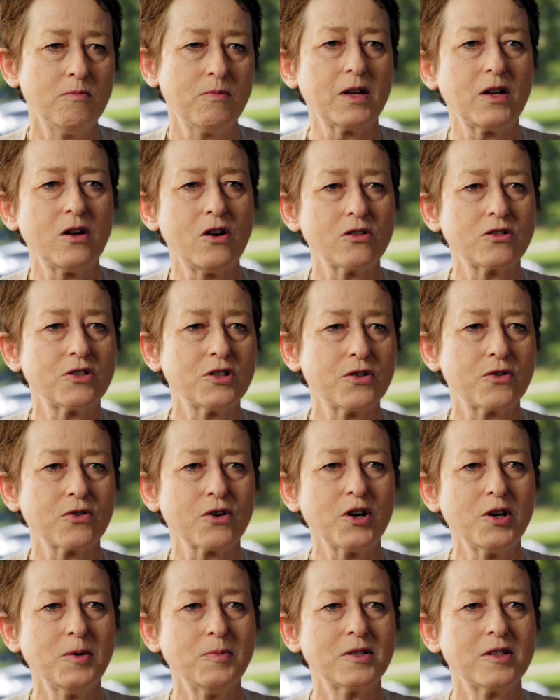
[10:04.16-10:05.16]
belong to
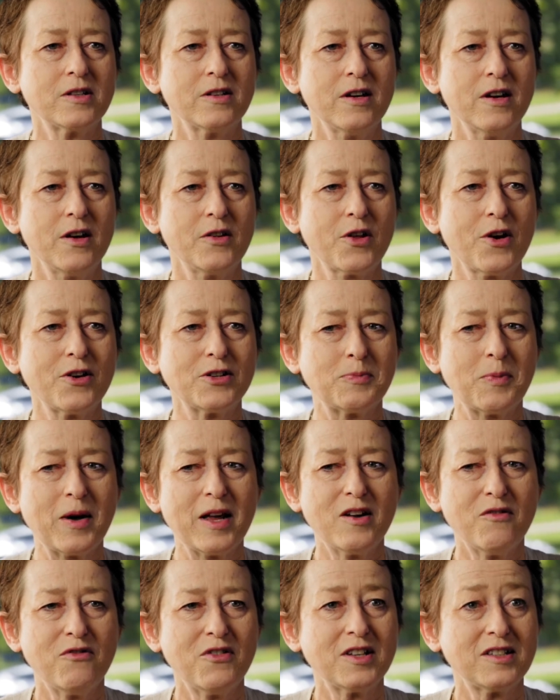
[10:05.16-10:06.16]
groups, those
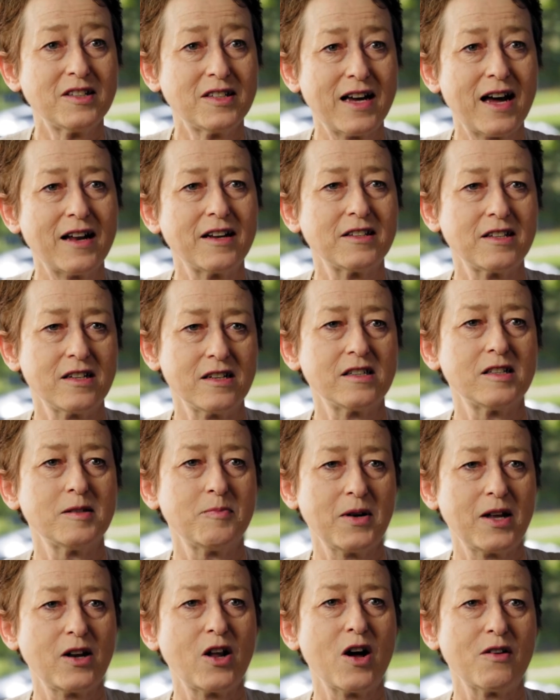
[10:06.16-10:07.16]
benefits started to
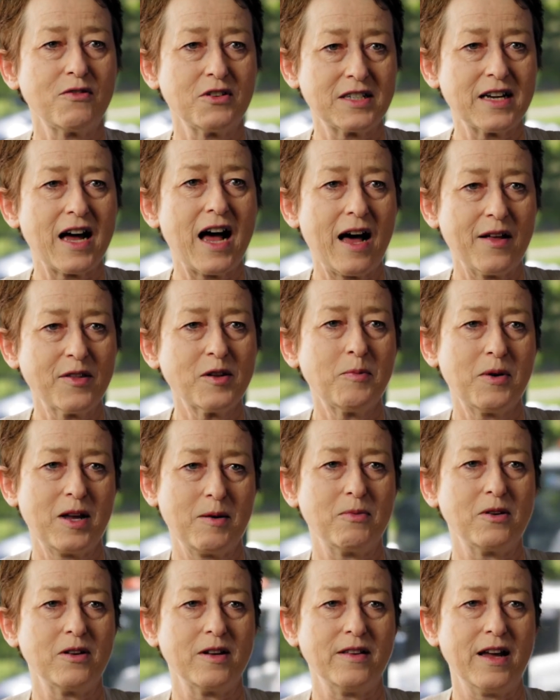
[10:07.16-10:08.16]
spill over to other
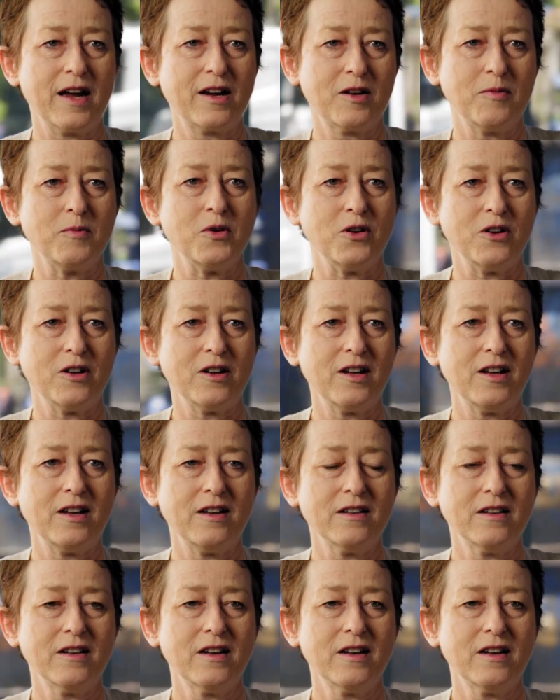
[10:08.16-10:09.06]
people in that community.